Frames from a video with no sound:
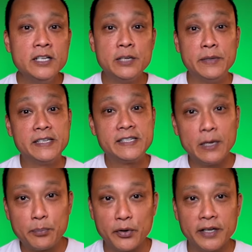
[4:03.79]
to be
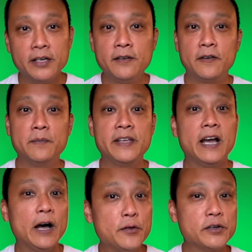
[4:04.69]
separate from the
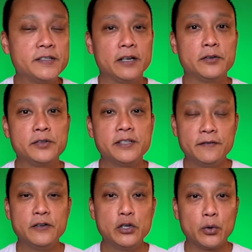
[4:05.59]
other seller's
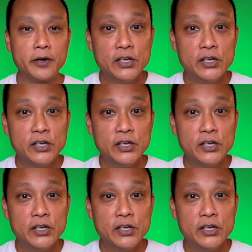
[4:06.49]
inventory.